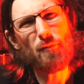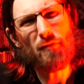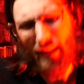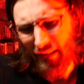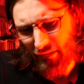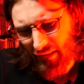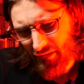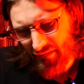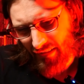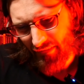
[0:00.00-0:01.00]
Moon Knight
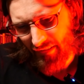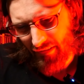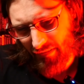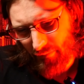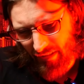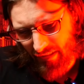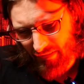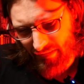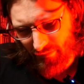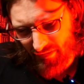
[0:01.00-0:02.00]
collectors out there? Anybody
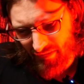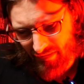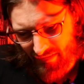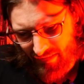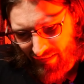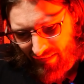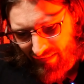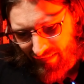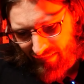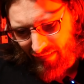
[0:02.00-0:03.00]
else? I was just,
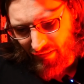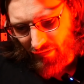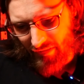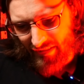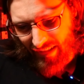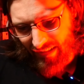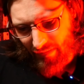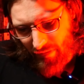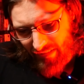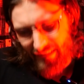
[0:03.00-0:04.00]
excited
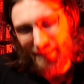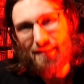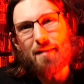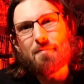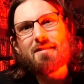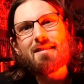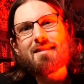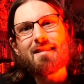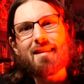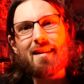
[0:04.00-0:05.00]
to pick this up just
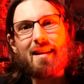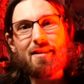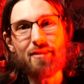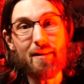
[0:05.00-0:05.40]
because of the connection.